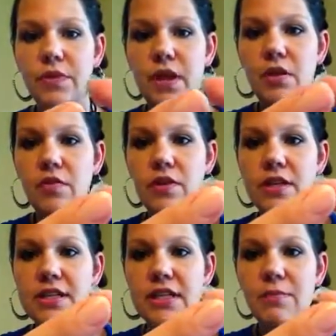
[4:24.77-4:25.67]
I don't know if you
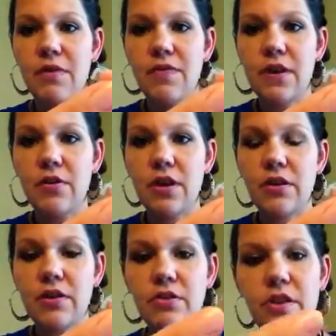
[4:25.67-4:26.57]
can see my
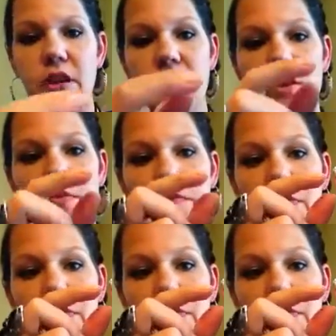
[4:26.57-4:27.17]
fingernail under there.